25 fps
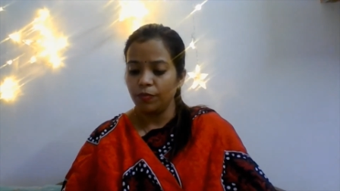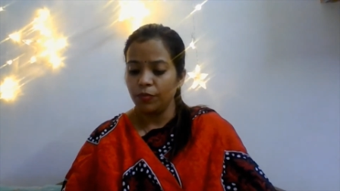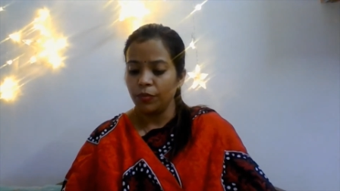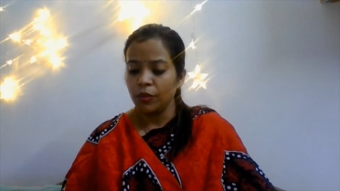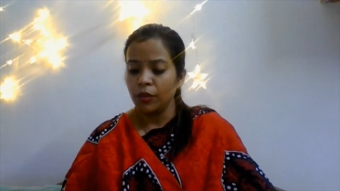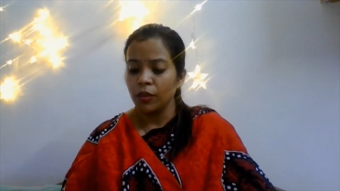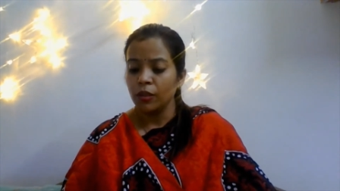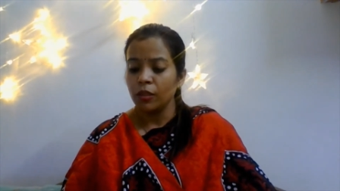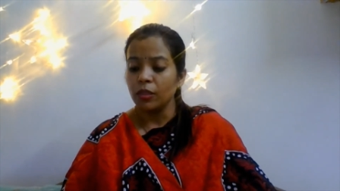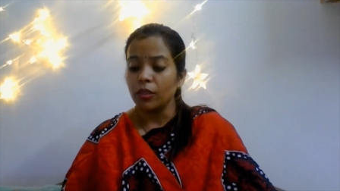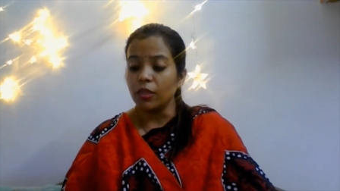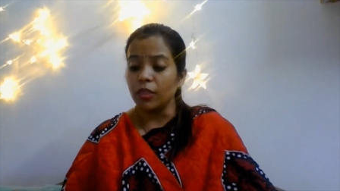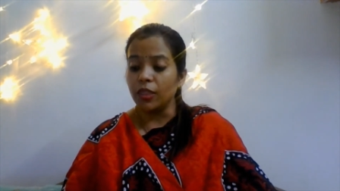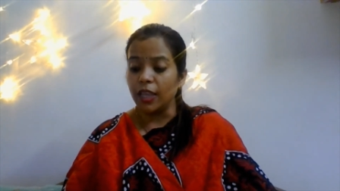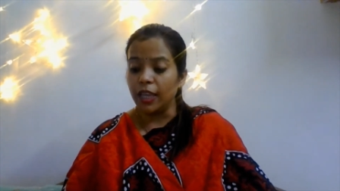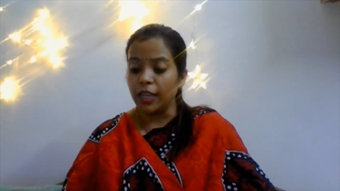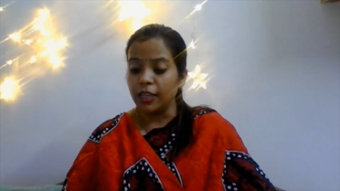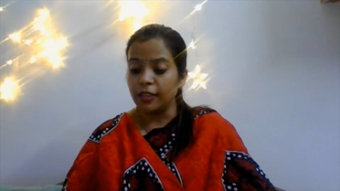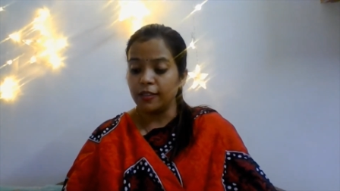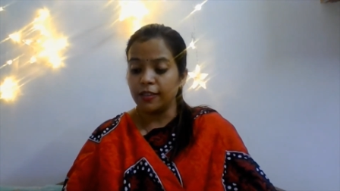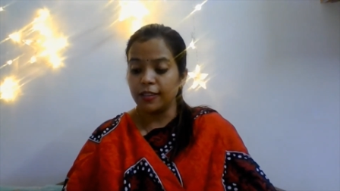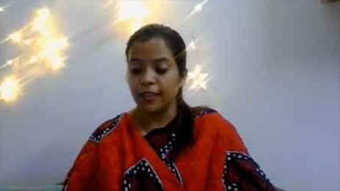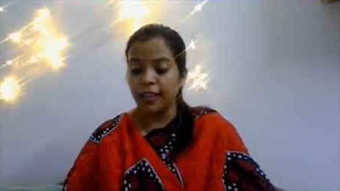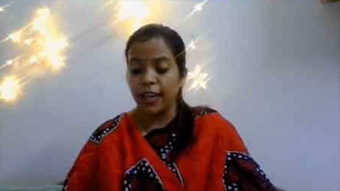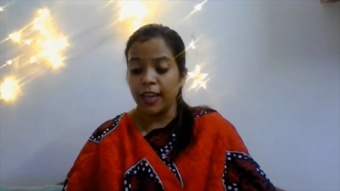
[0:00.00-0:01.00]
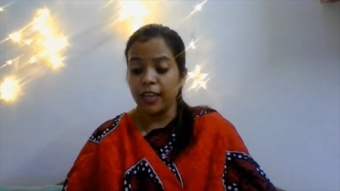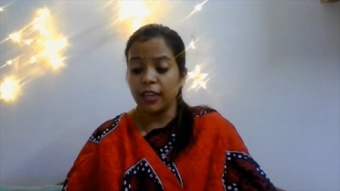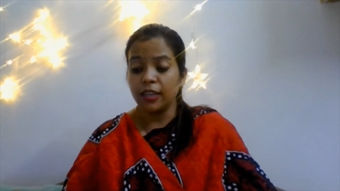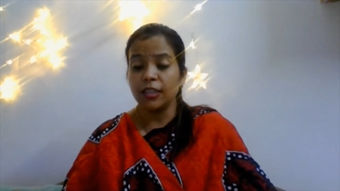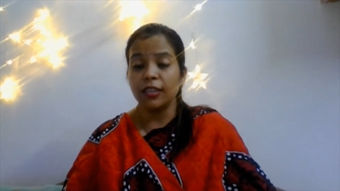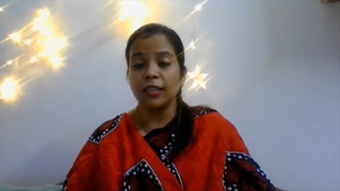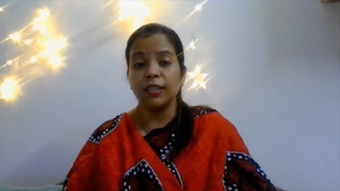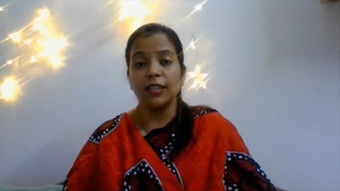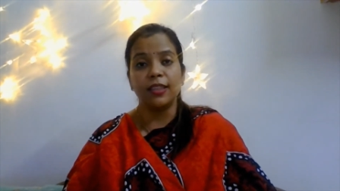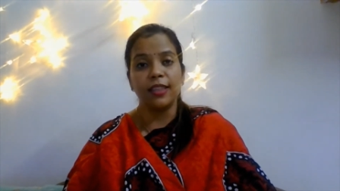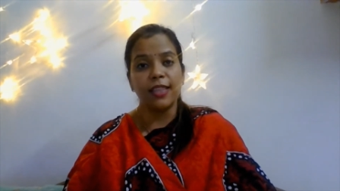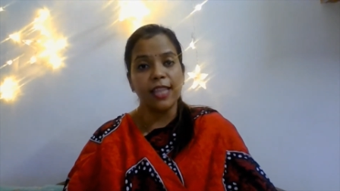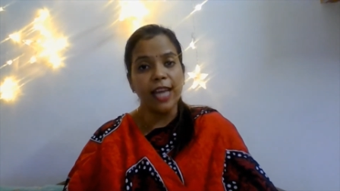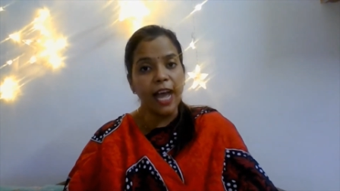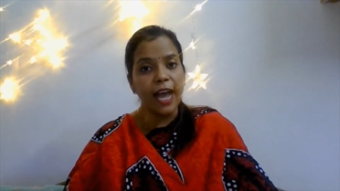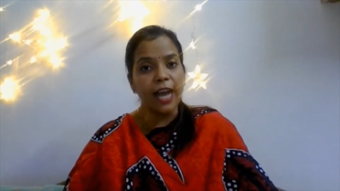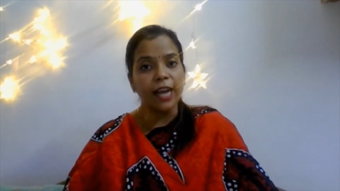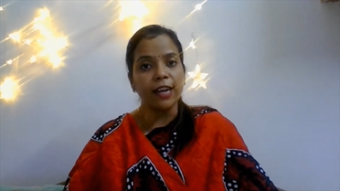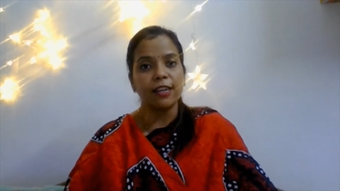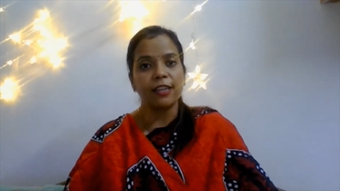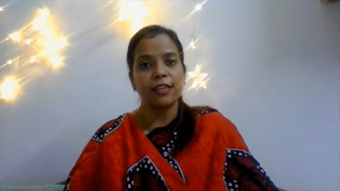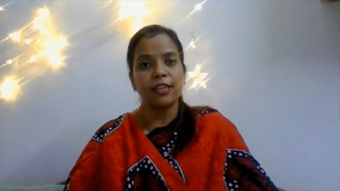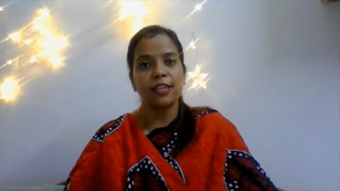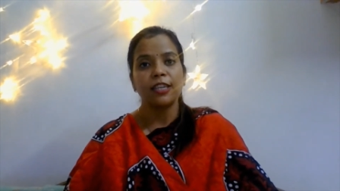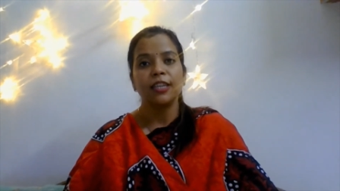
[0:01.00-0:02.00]
They said
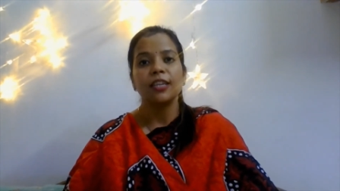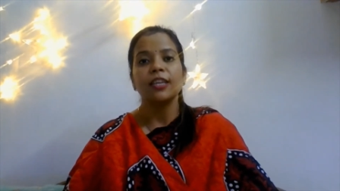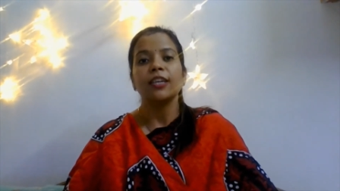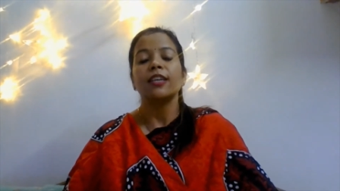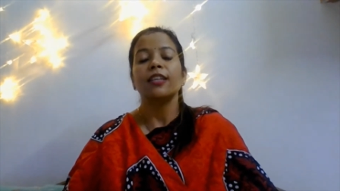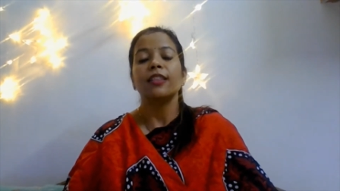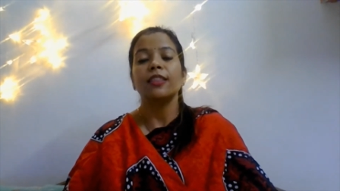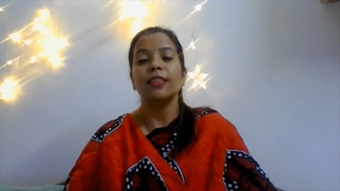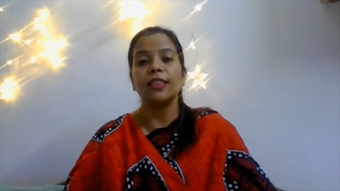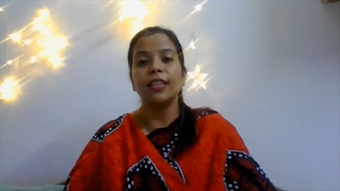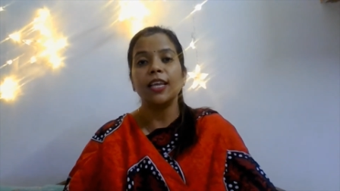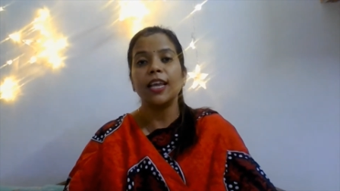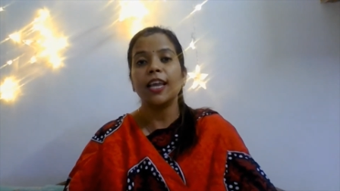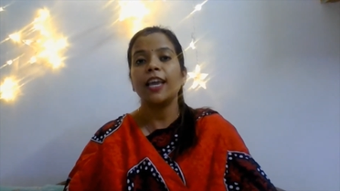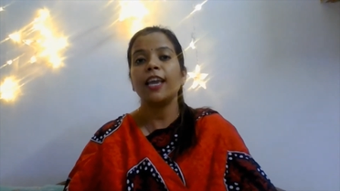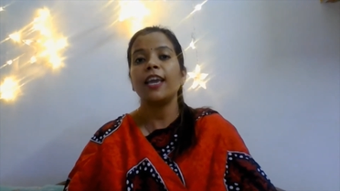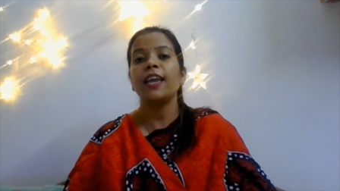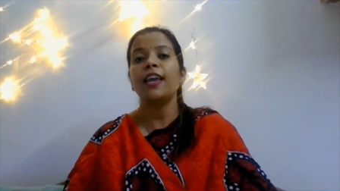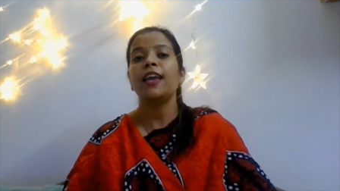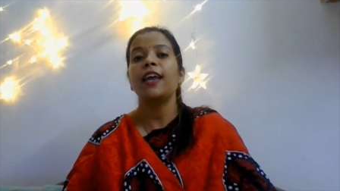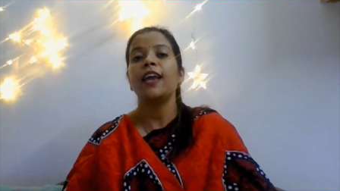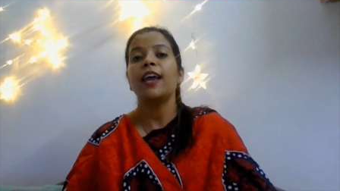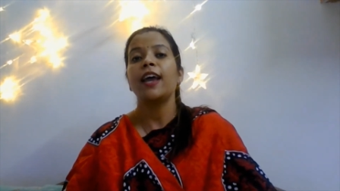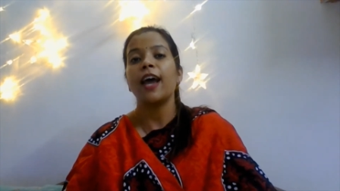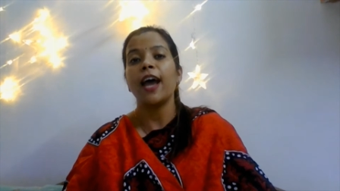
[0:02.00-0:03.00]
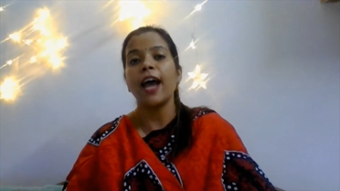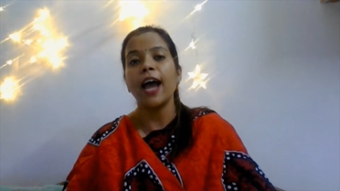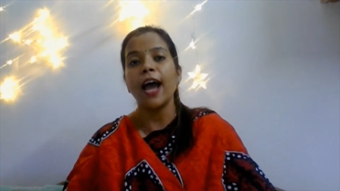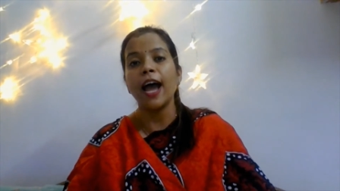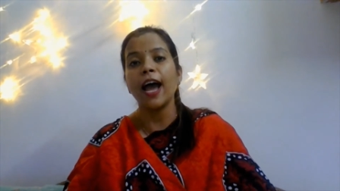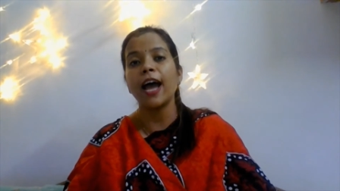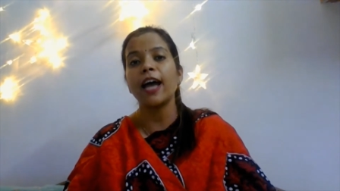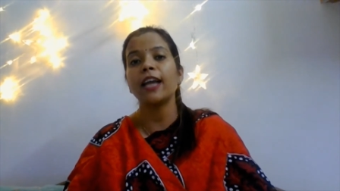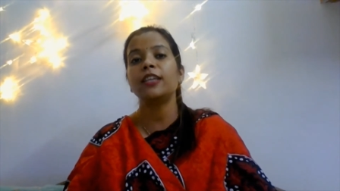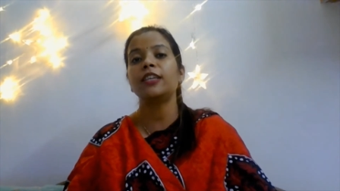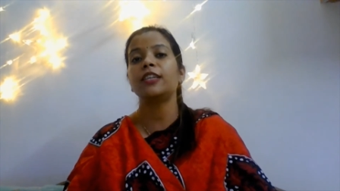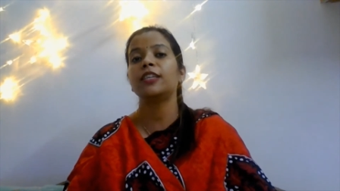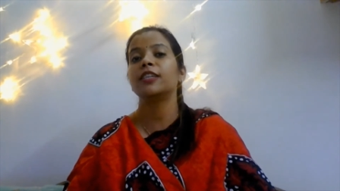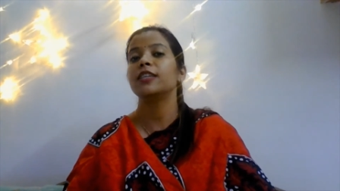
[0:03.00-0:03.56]
that they had